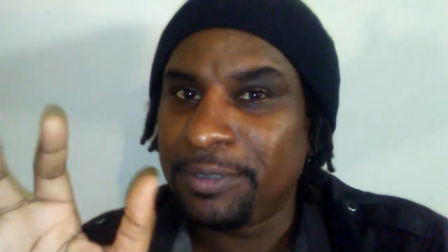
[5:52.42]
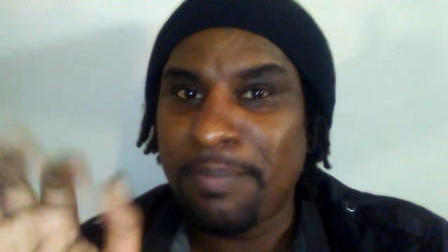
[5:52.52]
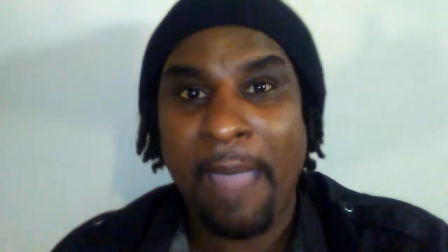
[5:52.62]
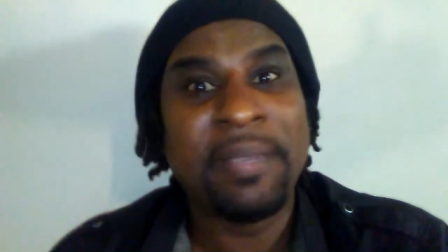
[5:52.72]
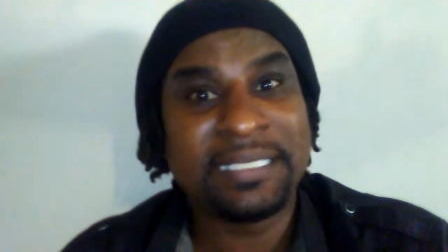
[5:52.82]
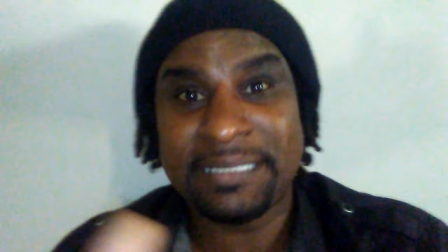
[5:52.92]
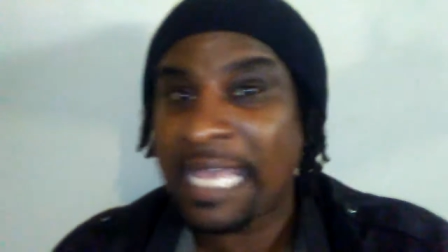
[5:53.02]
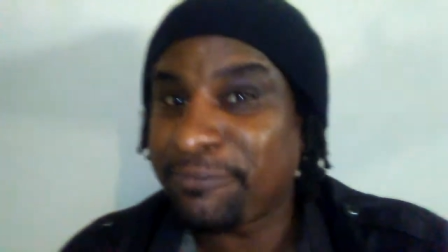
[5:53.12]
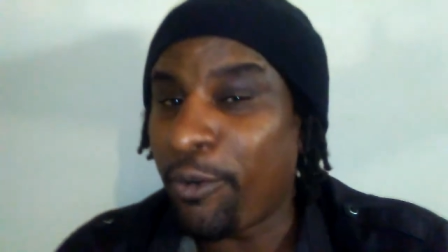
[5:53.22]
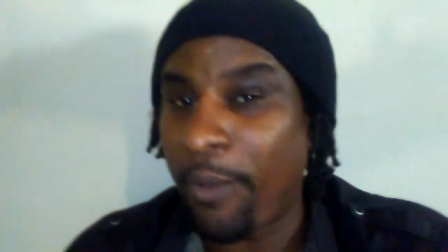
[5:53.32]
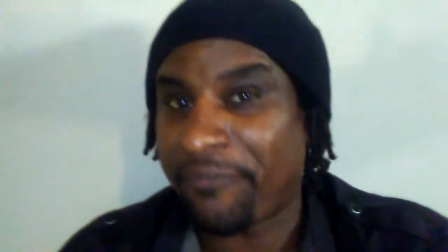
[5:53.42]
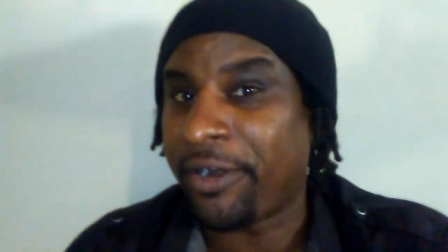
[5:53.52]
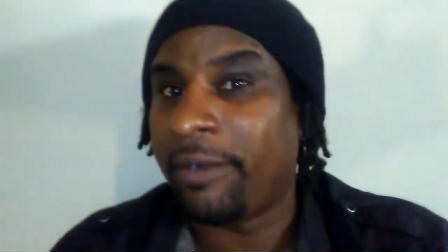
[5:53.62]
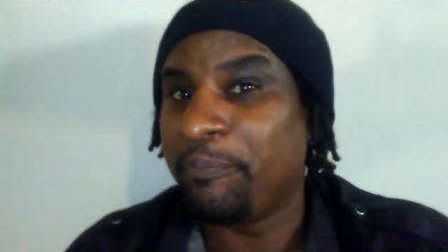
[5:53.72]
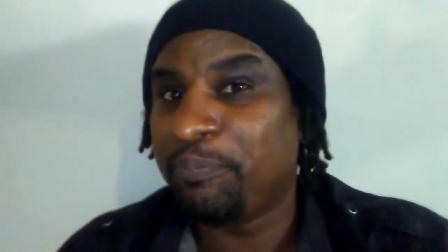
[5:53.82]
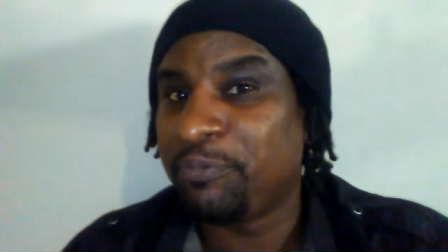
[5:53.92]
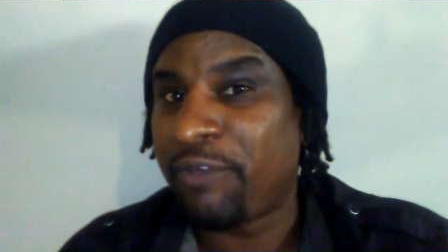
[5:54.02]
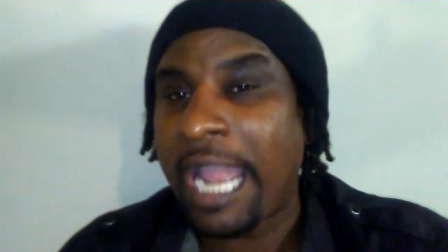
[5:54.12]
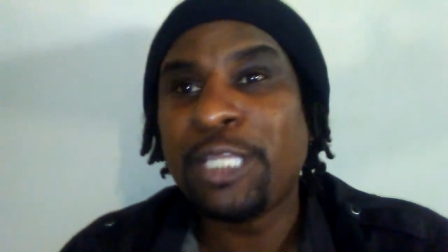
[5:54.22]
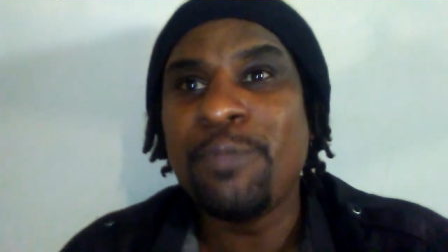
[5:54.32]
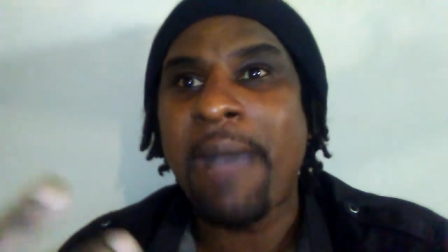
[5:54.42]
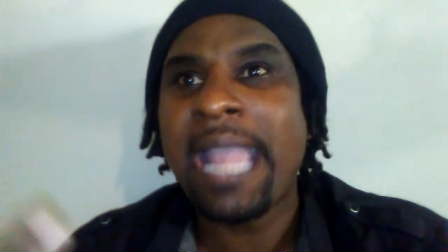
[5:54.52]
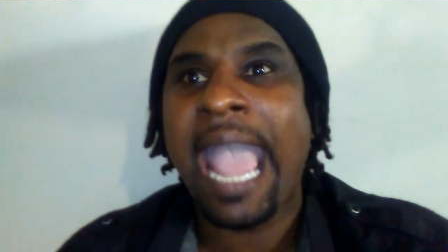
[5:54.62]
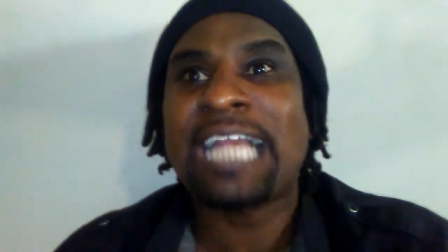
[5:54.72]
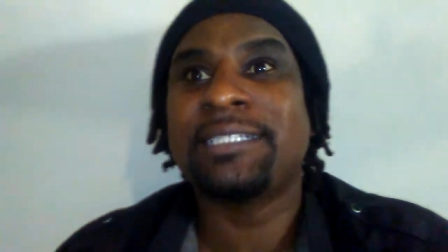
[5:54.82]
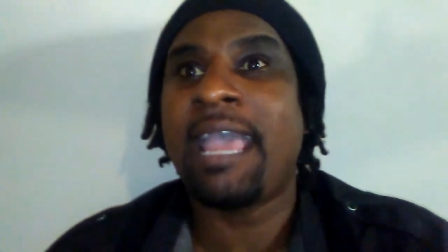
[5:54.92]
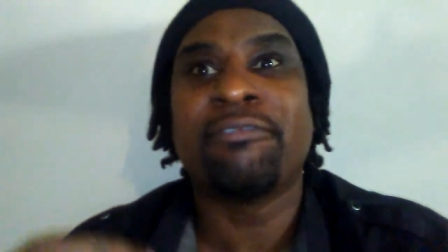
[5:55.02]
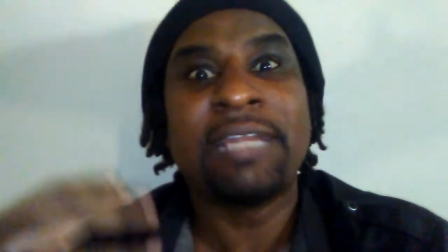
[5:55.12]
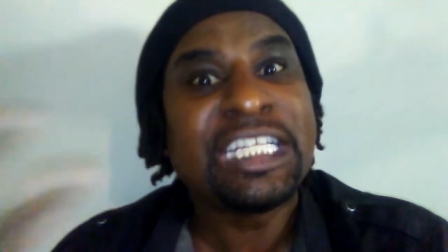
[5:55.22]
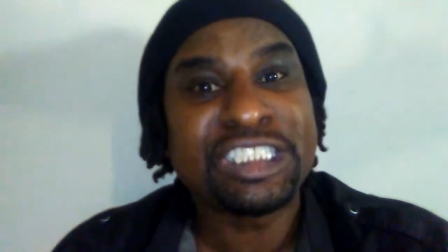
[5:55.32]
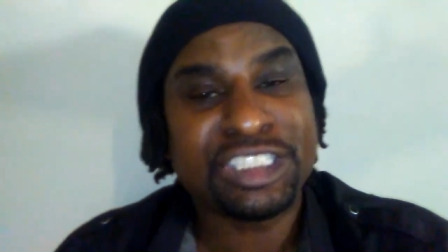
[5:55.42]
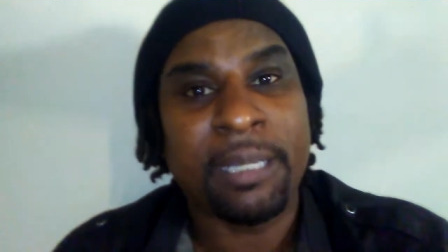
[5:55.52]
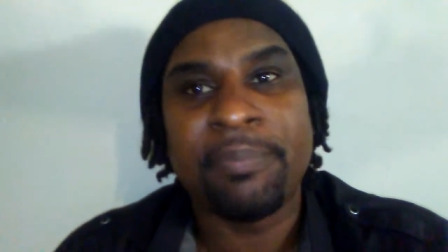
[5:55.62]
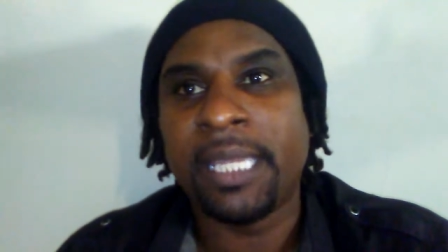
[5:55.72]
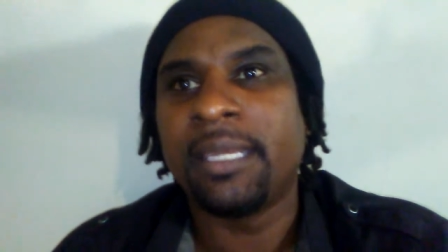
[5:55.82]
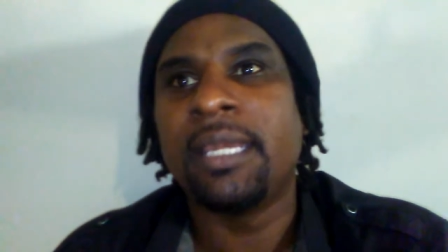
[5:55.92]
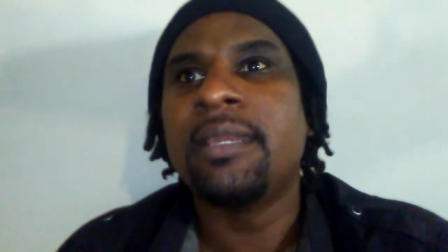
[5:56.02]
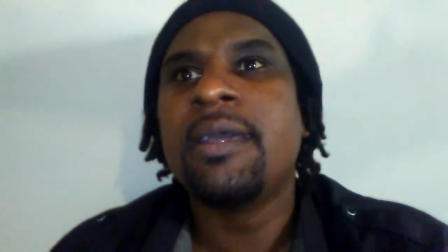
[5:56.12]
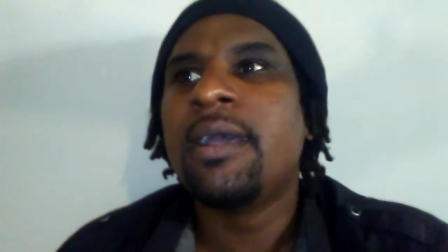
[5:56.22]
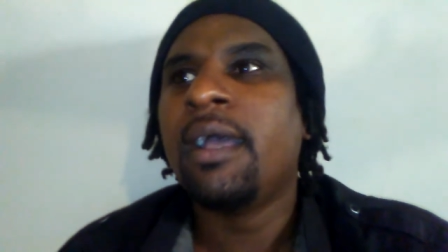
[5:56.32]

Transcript: you might be successful with her, right? You might actually have a relationship, and